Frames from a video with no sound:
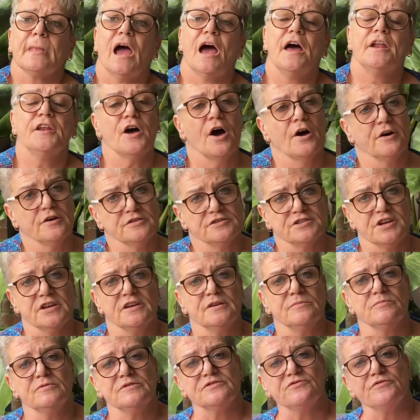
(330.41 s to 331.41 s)
an
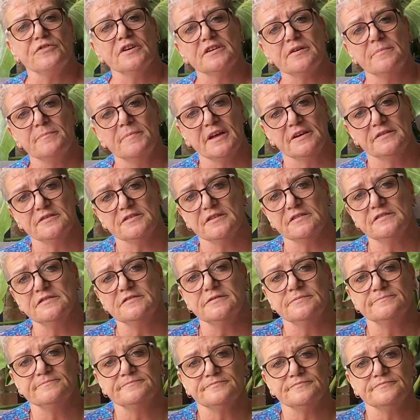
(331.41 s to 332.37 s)
OT was recommended